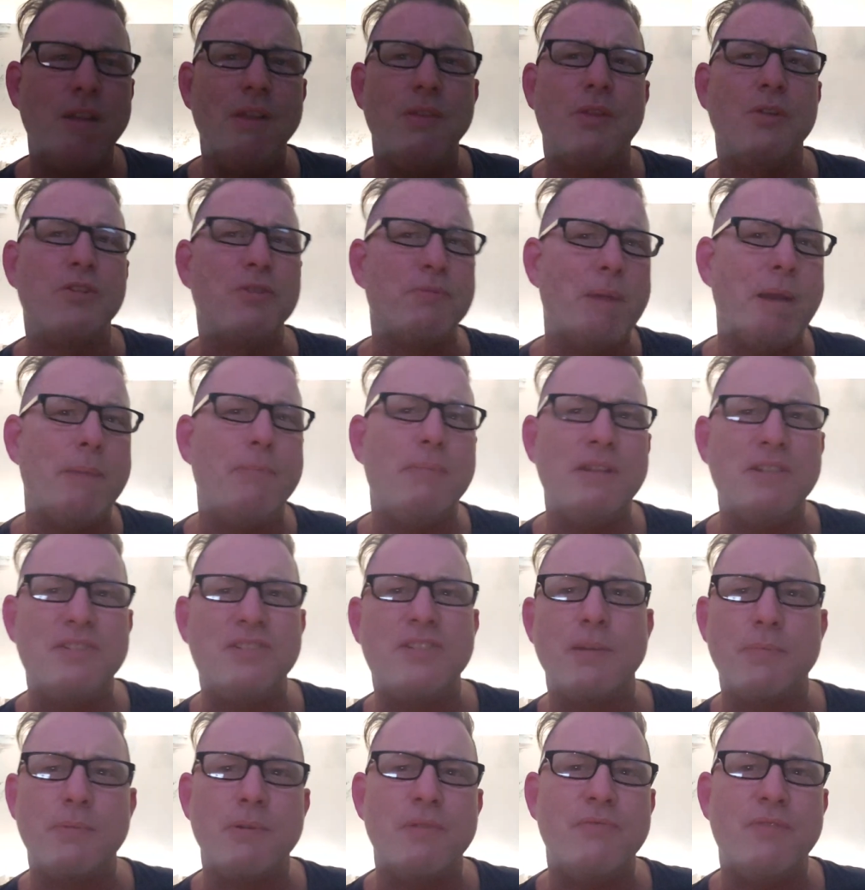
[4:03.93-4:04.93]
Those might be
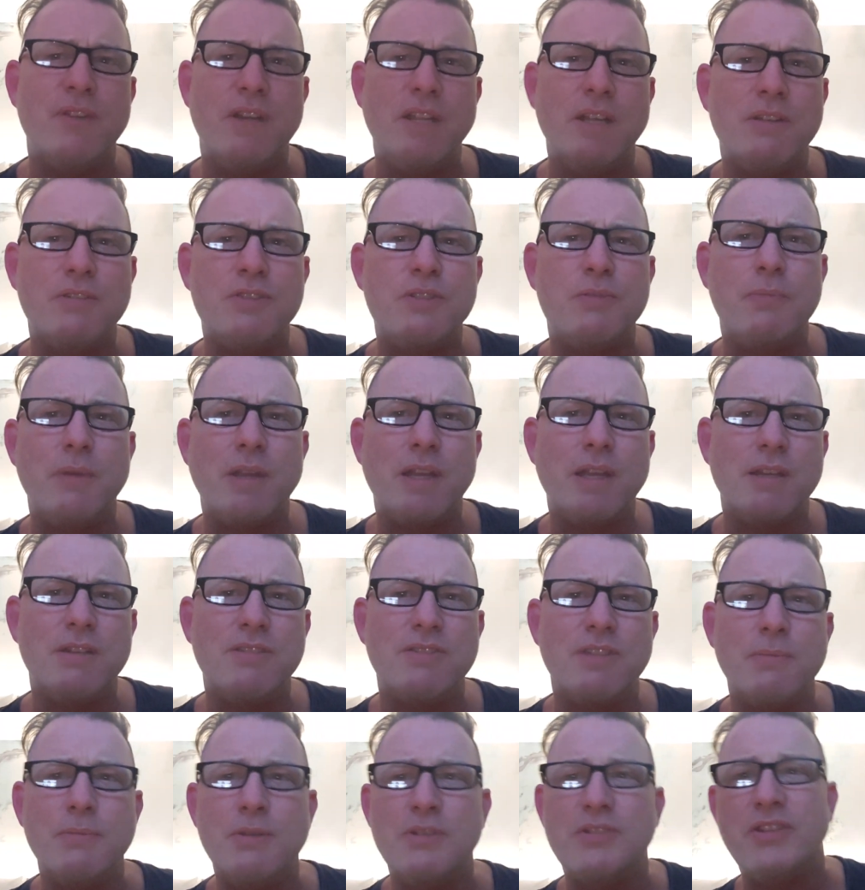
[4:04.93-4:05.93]
separate videos
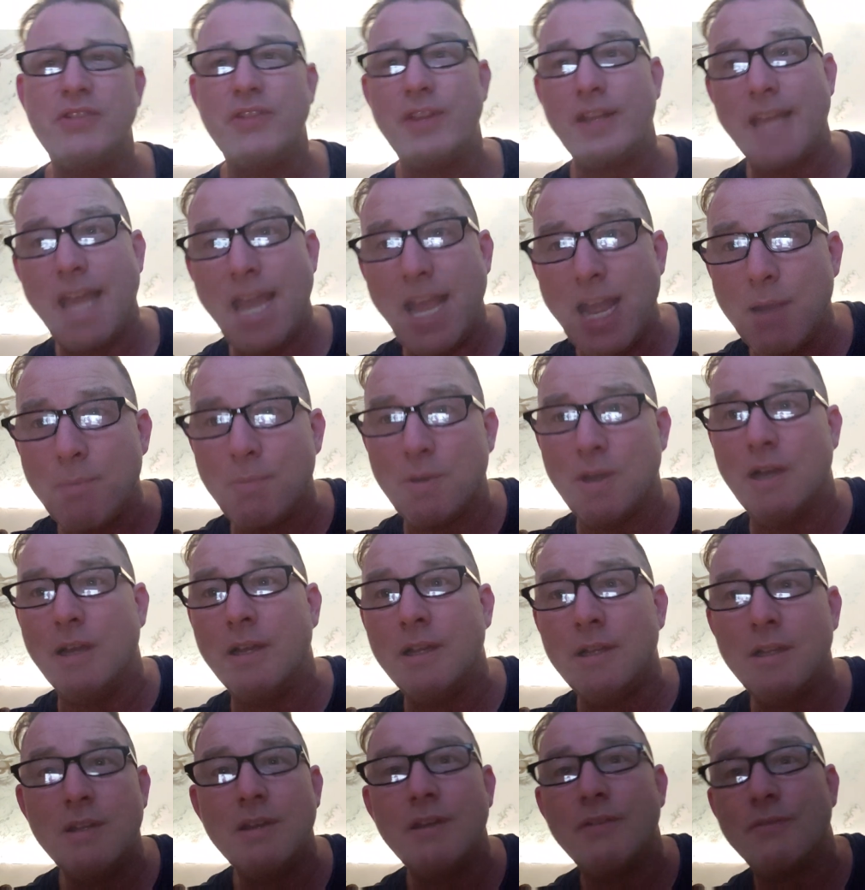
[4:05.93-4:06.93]
because I'm using the
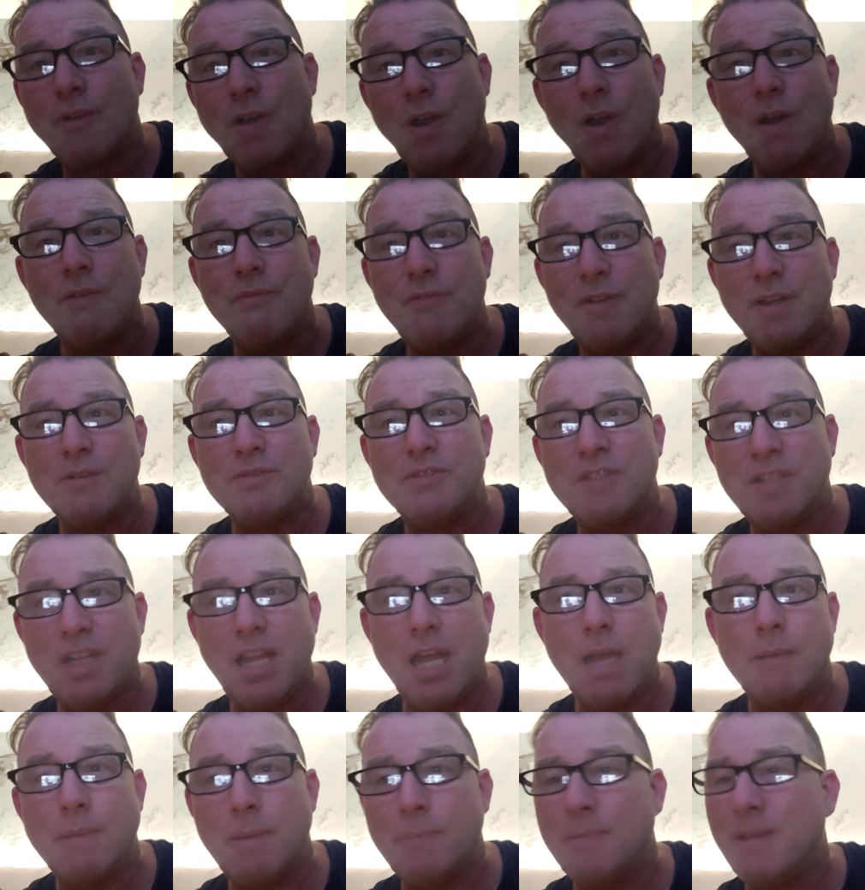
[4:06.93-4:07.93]
camera for all videos at
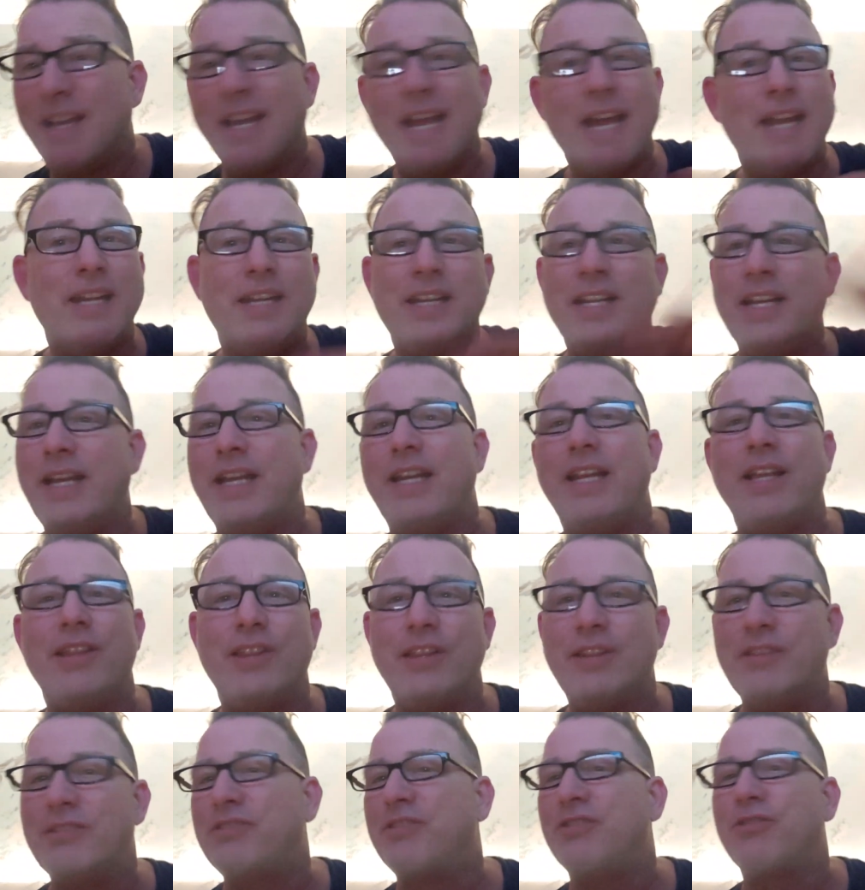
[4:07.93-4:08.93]
NAMM. I'm not editing
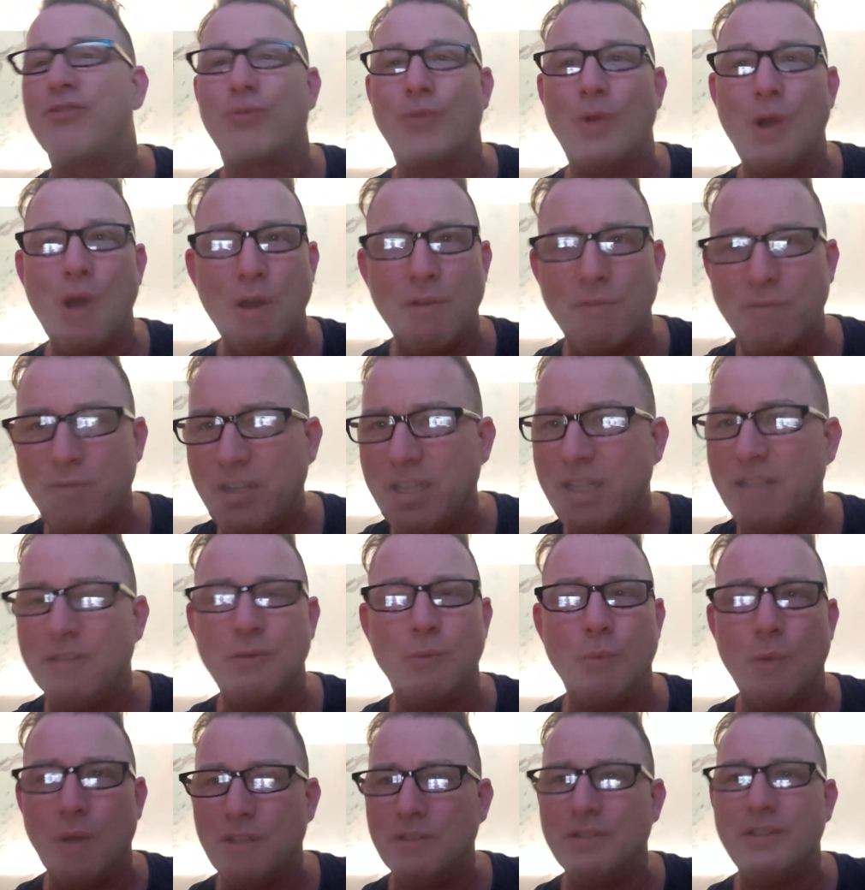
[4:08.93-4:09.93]
anything. This is raw
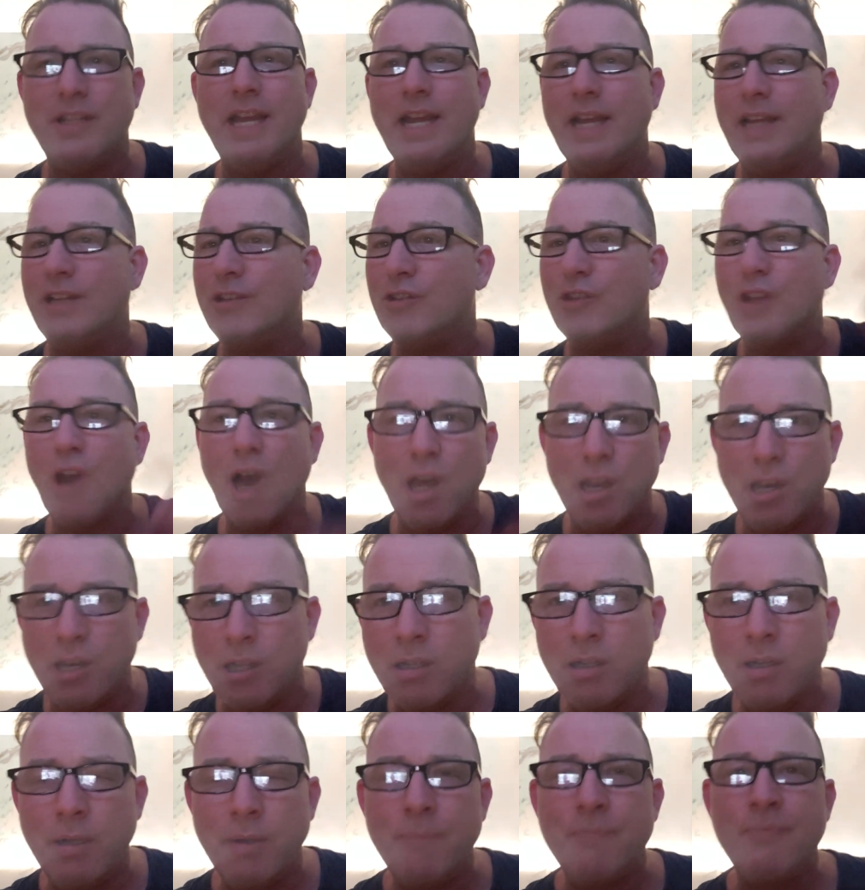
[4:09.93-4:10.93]
feeds, one take, done.
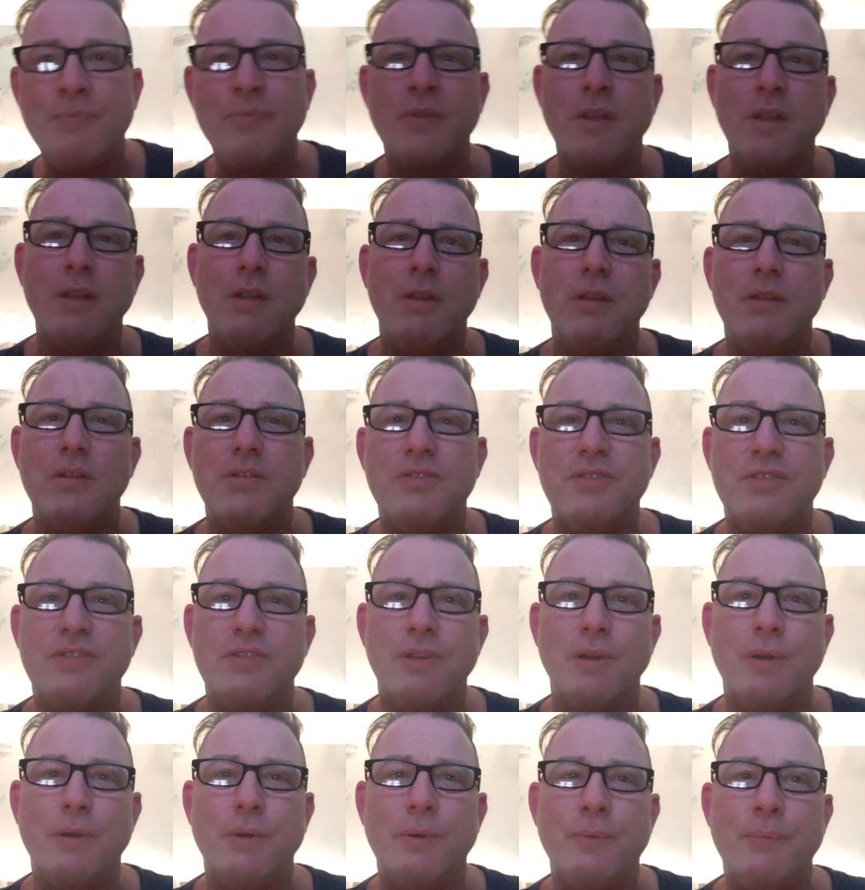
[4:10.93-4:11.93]

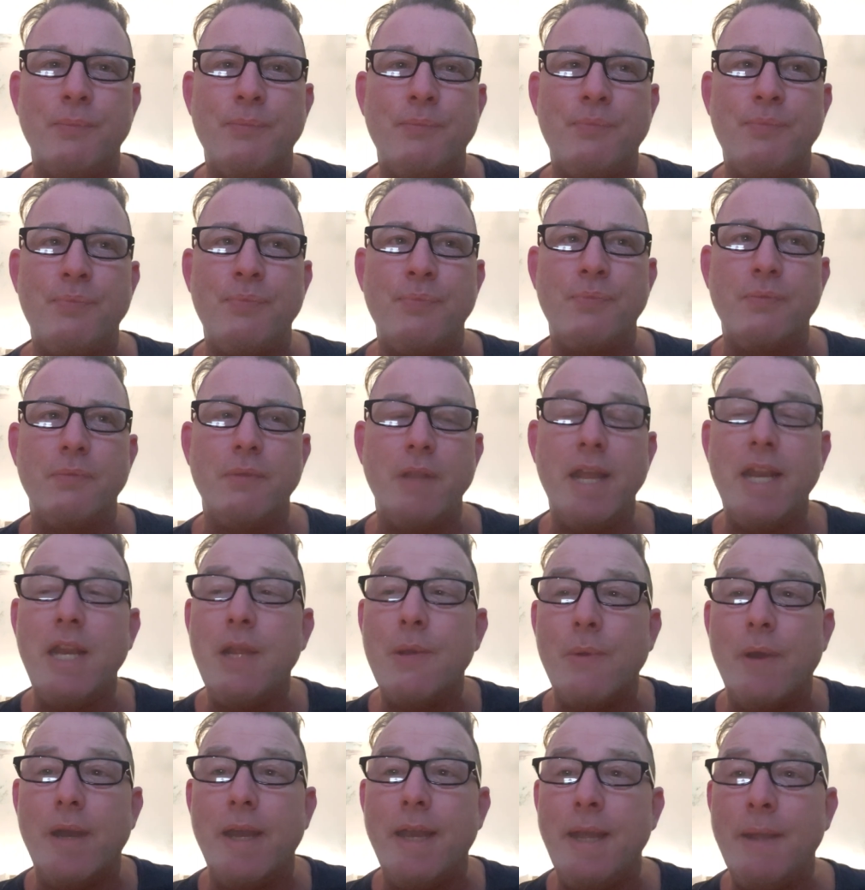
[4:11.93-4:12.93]
So
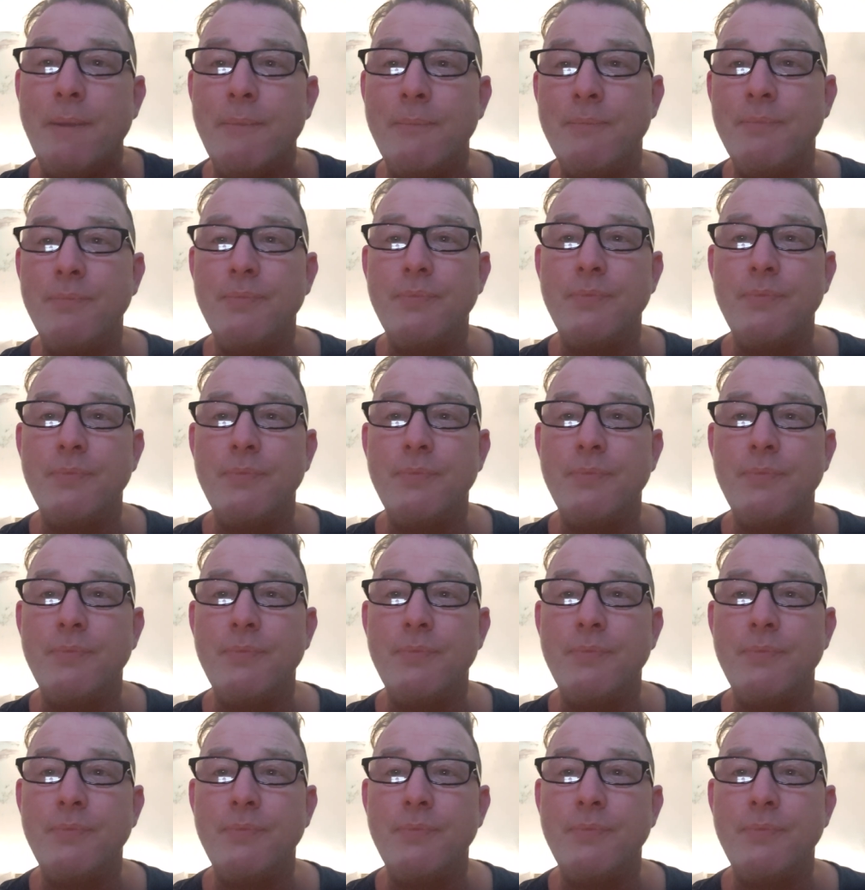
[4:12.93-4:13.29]
anyway,